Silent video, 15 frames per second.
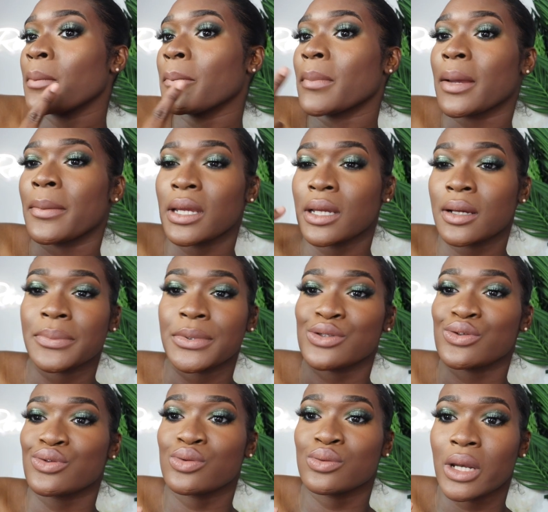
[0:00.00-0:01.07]
my makeup
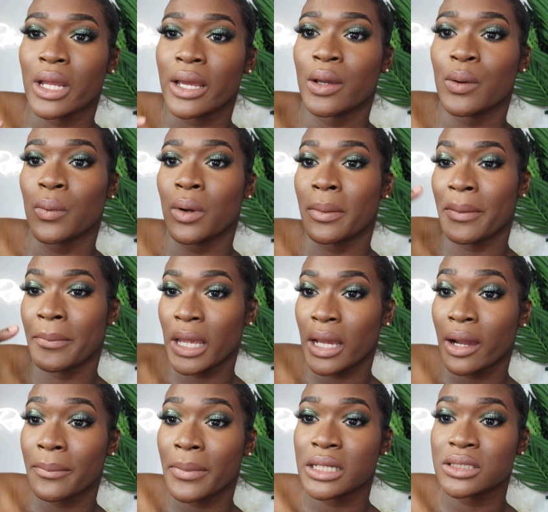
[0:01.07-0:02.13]
is too light when my
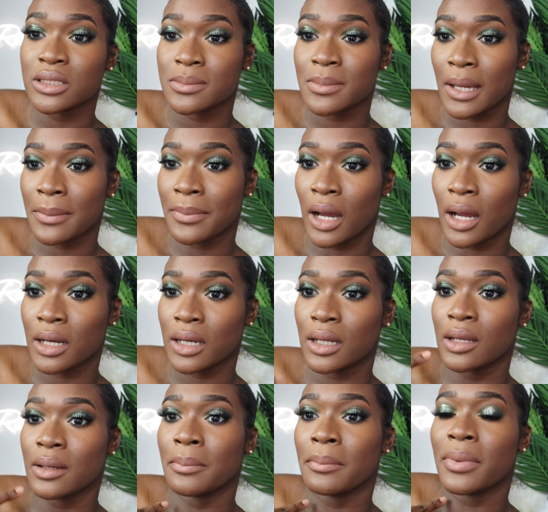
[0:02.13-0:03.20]
makeup matches my
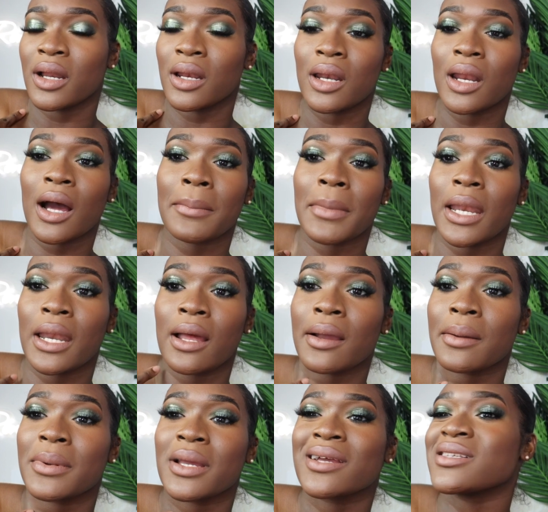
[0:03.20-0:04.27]
body but not my
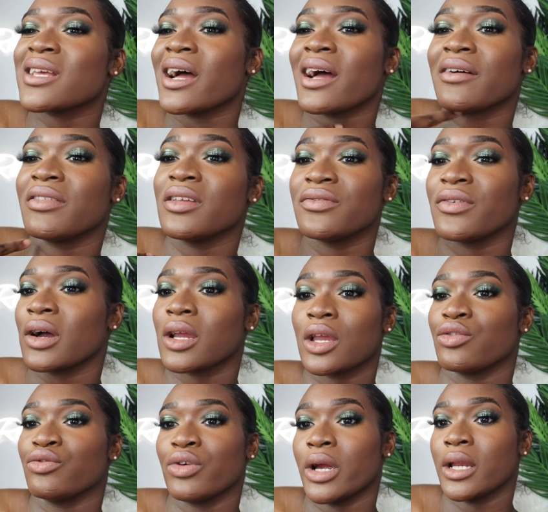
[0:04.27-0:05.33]
neck because I have this
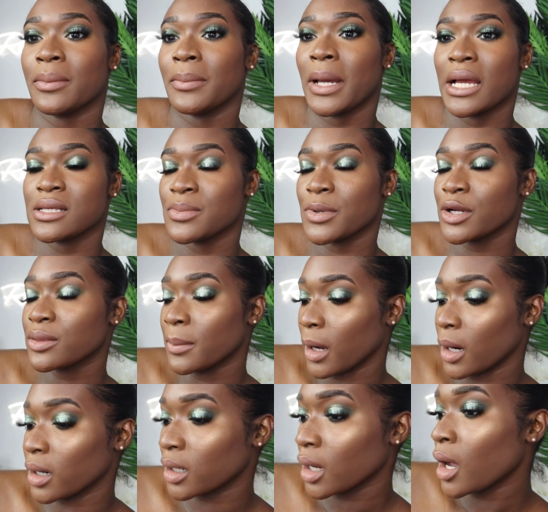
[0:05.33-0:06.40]
random man's
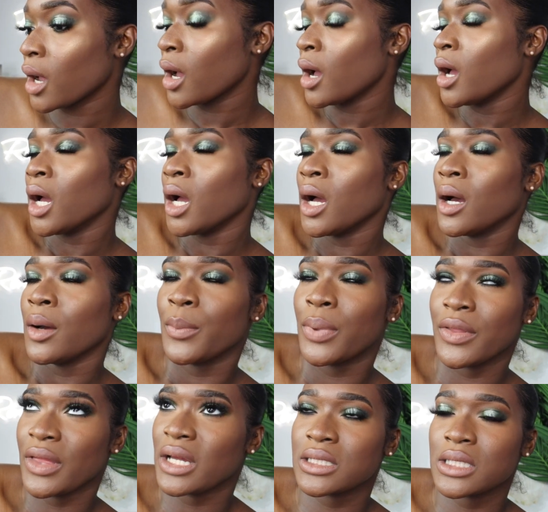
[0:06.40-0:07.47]
birthmark.
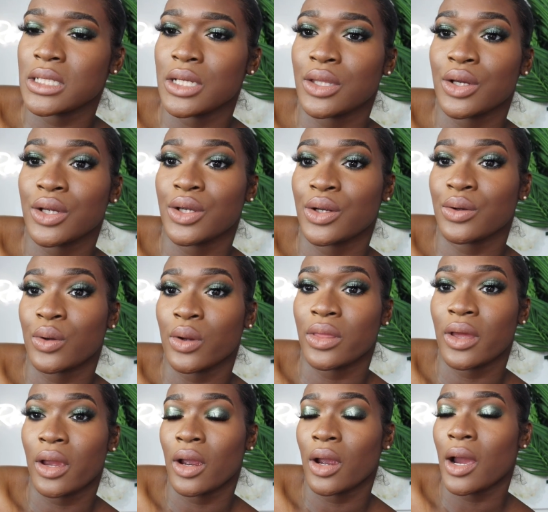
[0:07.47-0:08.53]
But that's neither here nor
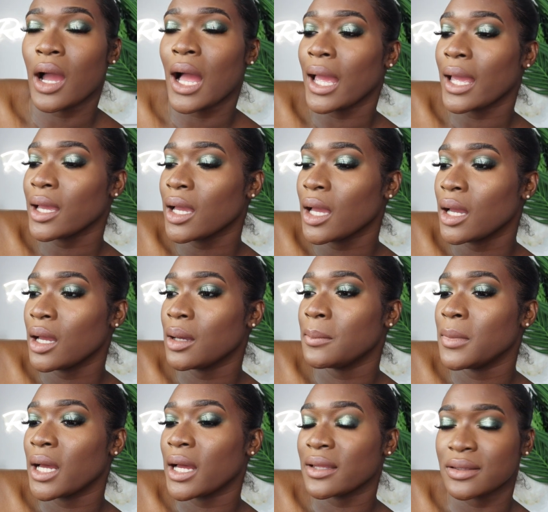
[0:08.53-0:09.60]
there. I
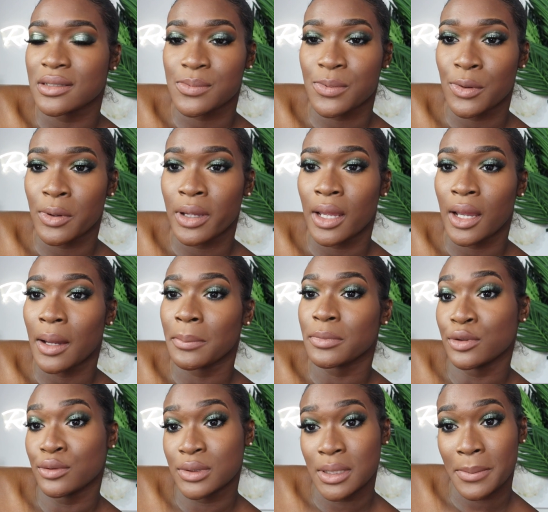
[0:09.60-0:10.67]
am, at this point, I'm
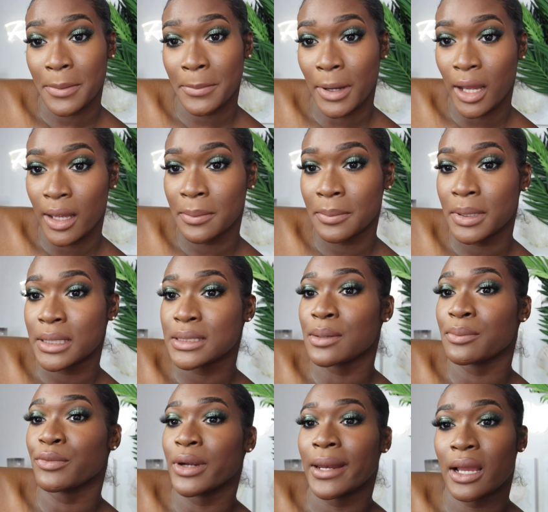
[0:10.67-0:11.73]
losing my mind because
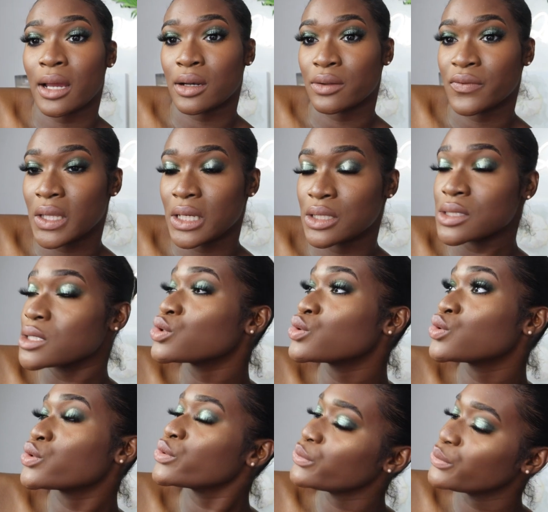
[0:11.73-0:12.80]
I'm running out of things
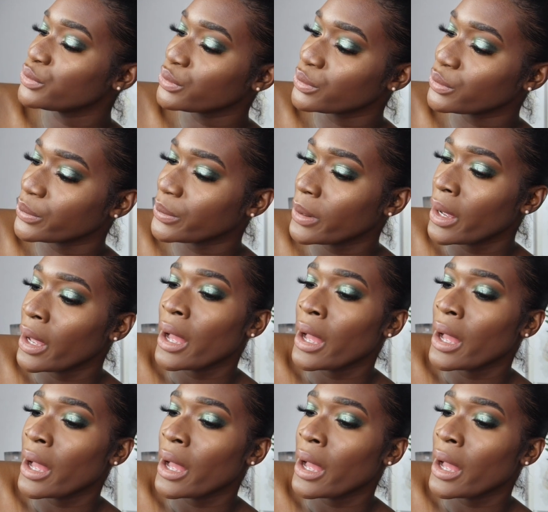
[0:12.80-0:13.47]
to do.